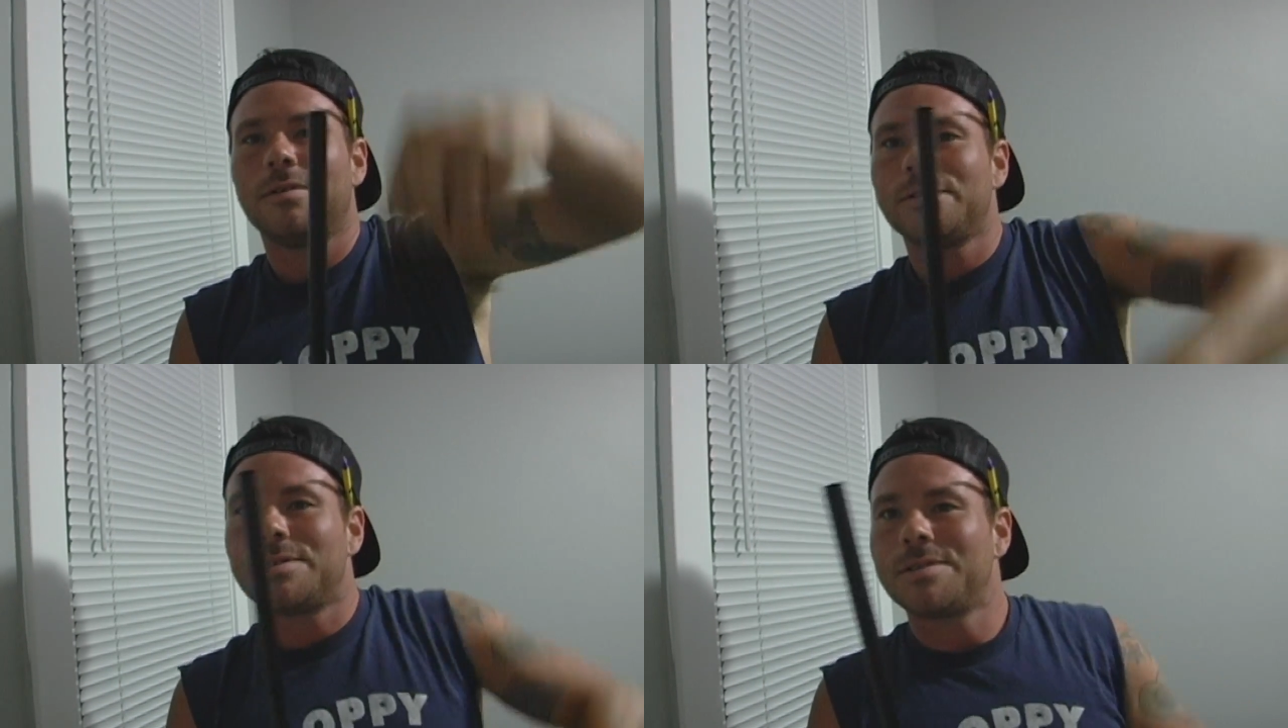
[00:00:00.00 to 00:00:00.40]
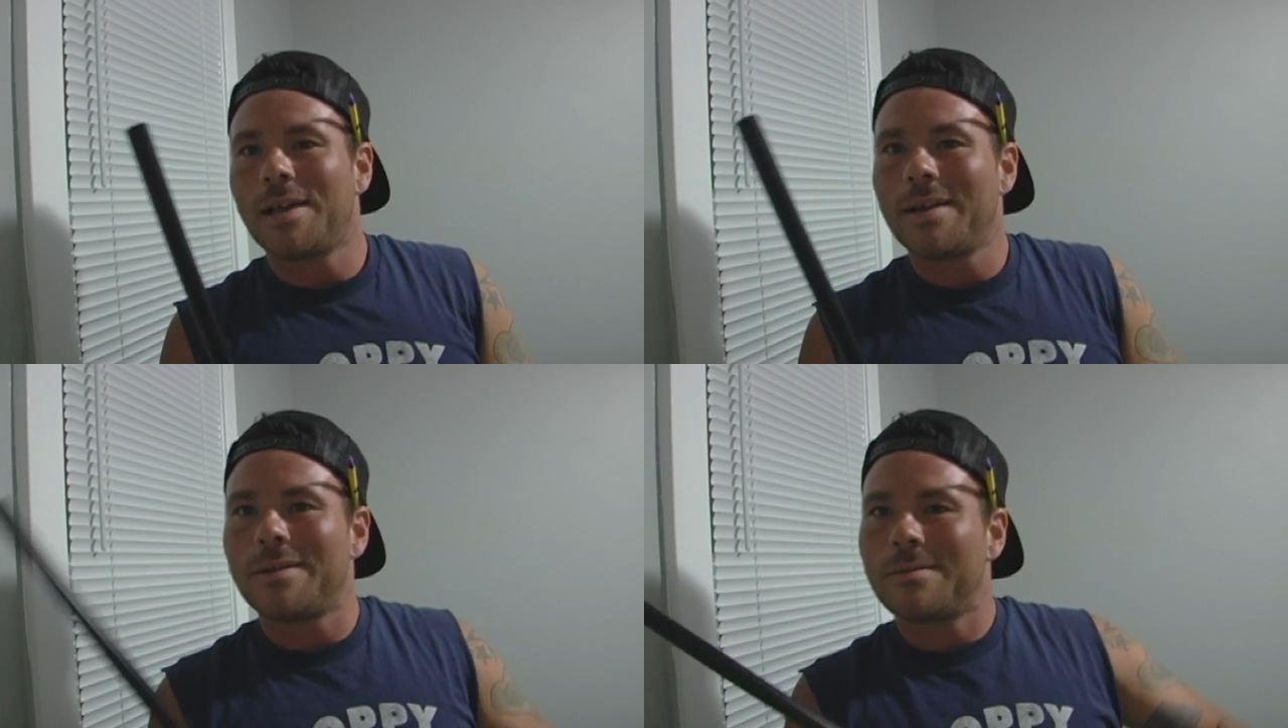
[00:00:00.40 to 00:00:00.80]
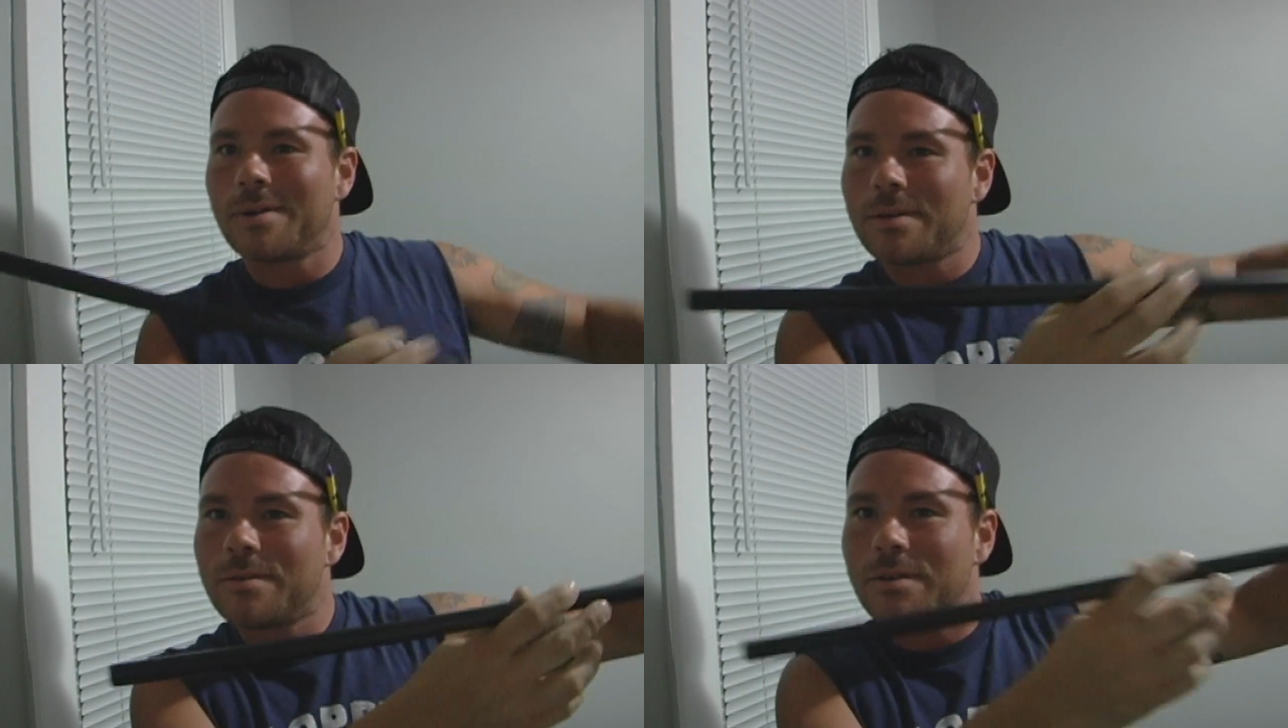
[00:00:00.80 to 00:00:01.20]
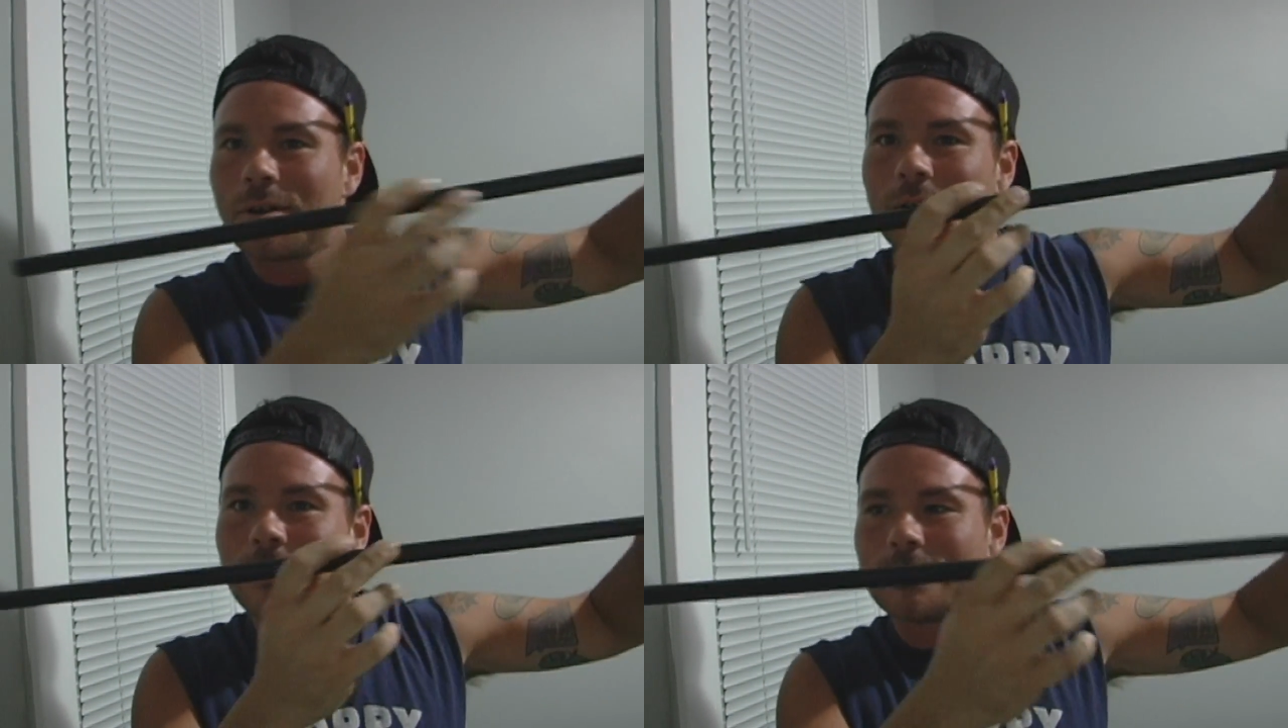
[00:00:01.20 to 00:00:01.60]
You just slide it right through the
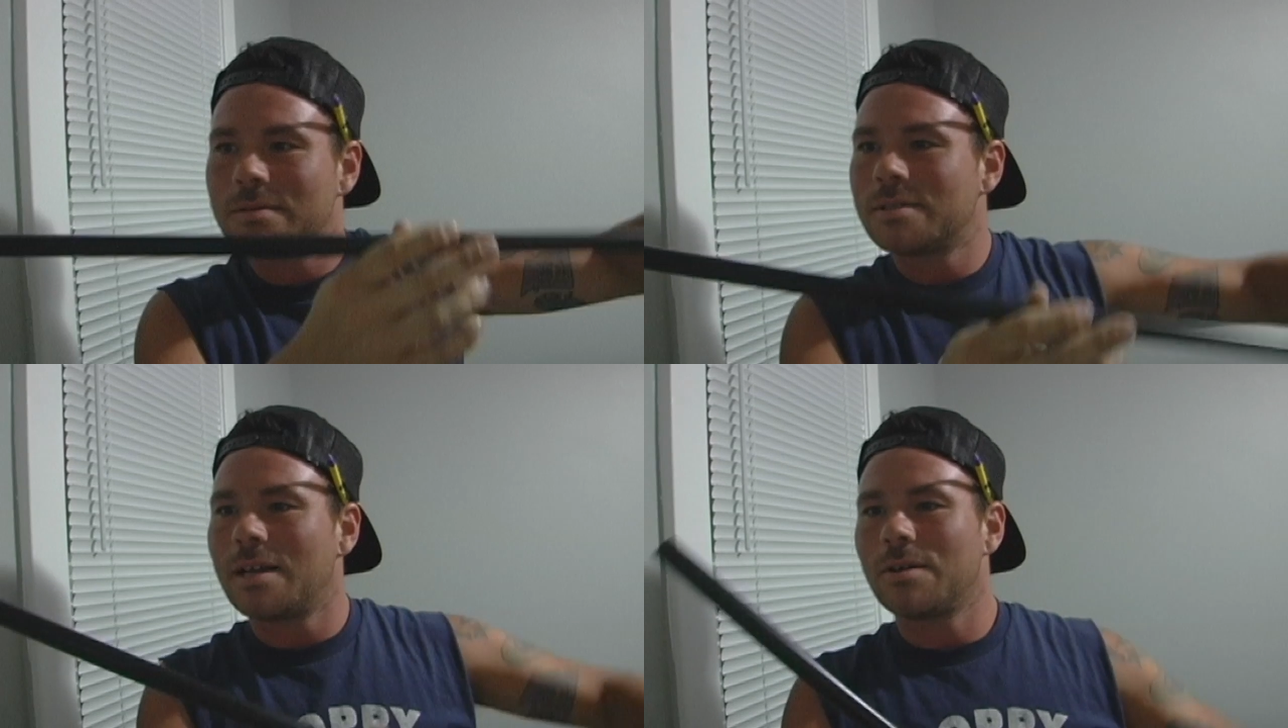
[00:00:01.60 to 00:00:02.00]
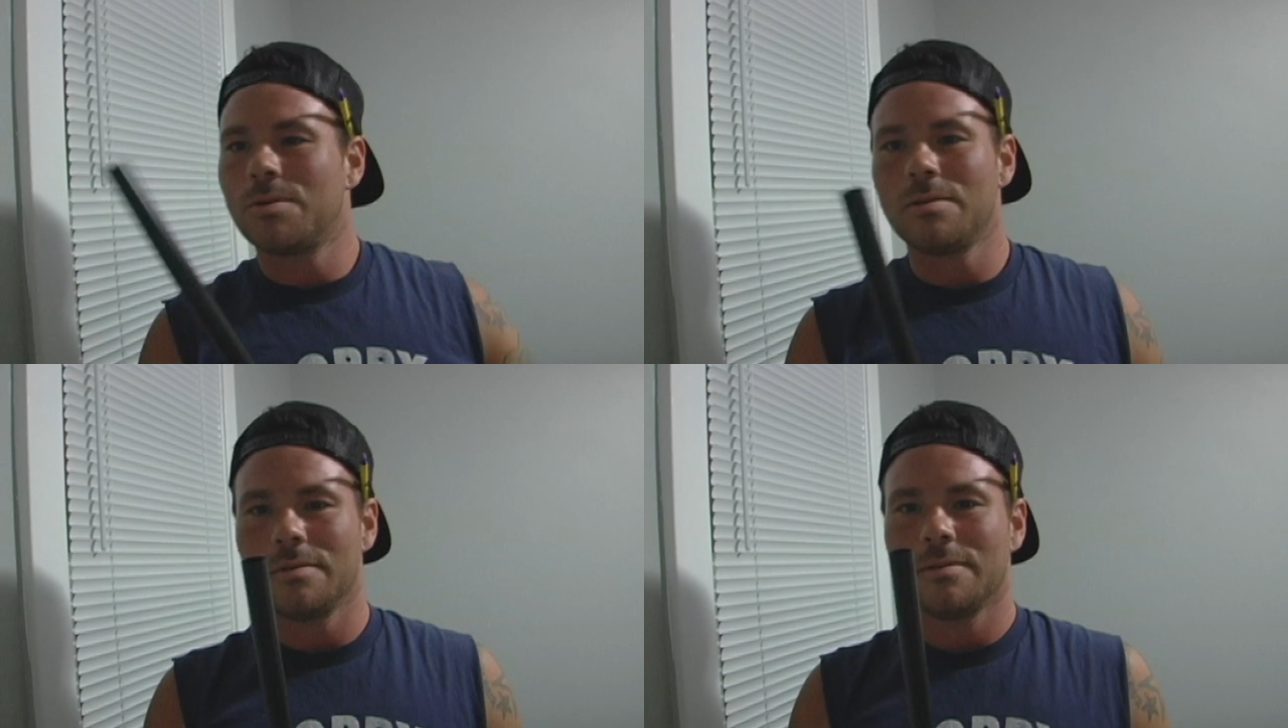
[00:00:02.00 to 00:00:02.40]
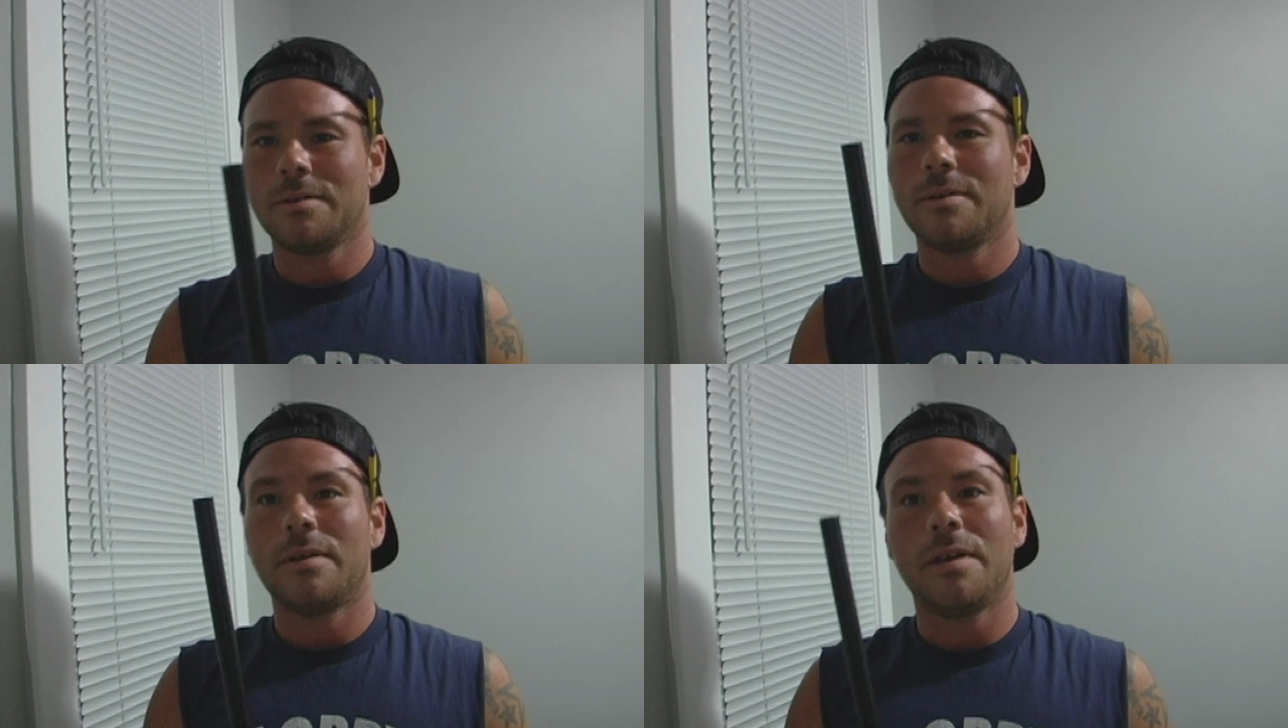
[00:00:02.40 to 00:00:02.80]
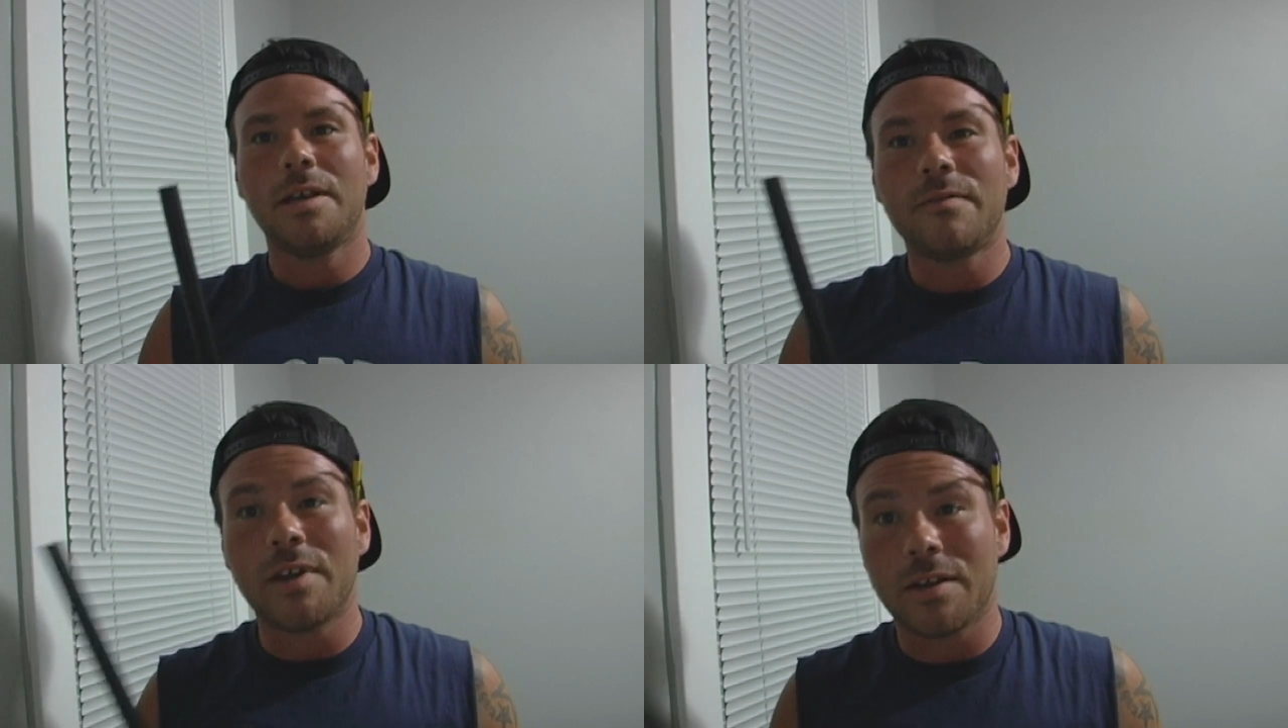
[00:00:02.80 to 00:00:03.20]
curtain. It's kind of cool.
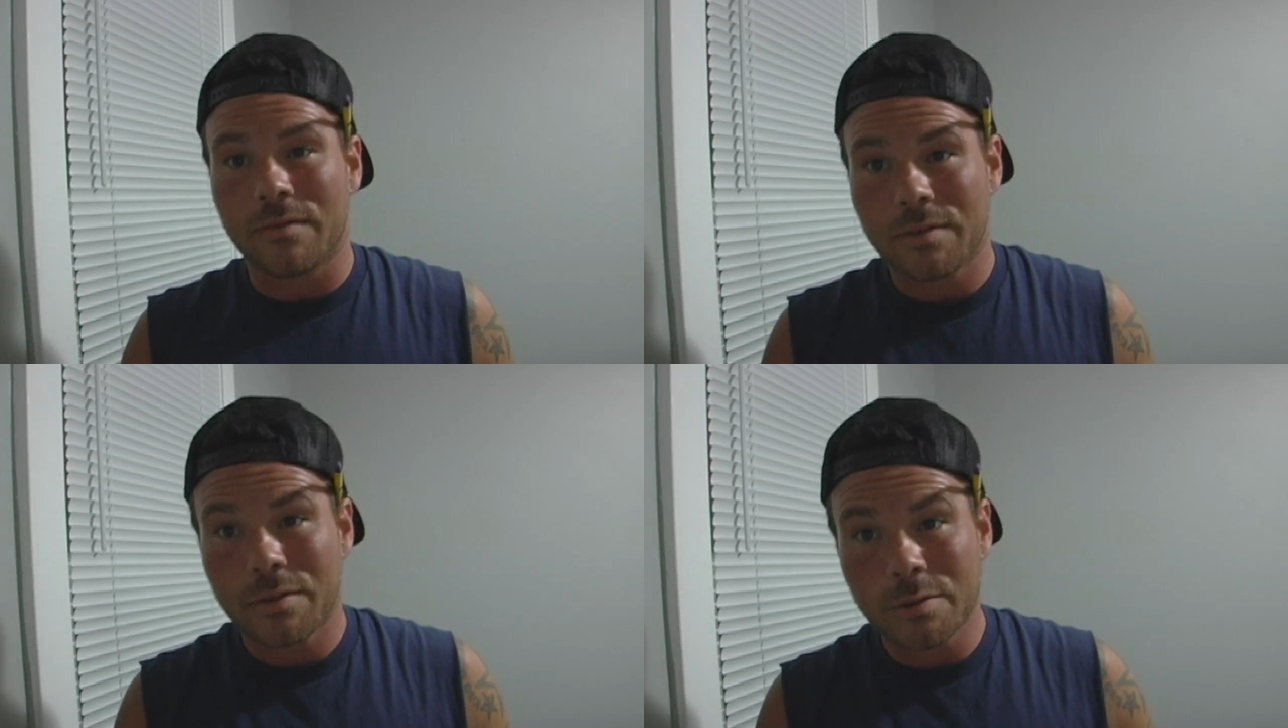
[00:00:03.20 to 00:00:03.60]
Innovative.